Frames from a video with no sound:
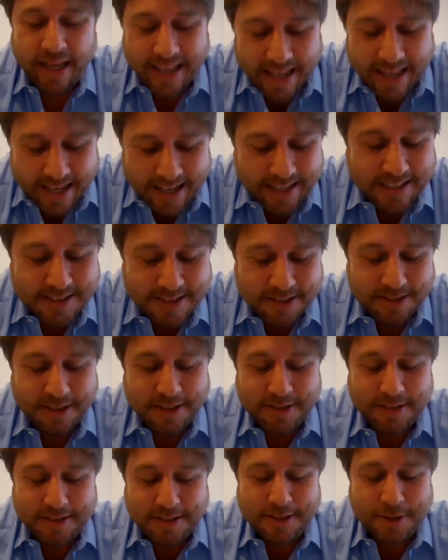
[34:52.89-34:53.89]
hair
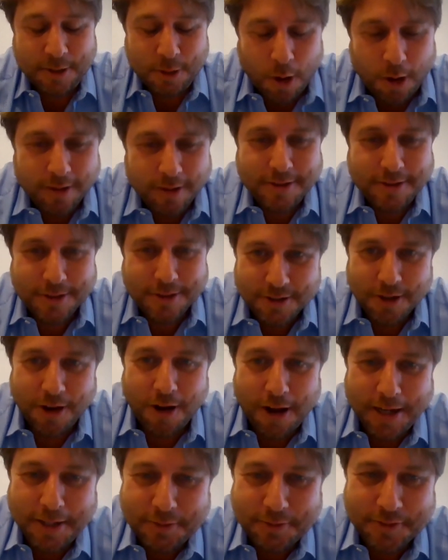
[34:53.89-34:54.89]
is not
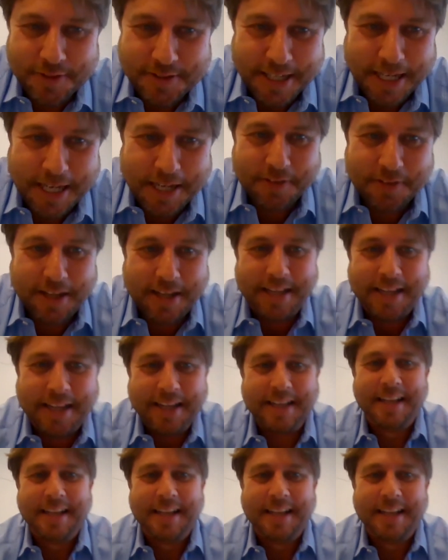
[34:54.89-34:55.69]
designed for TV.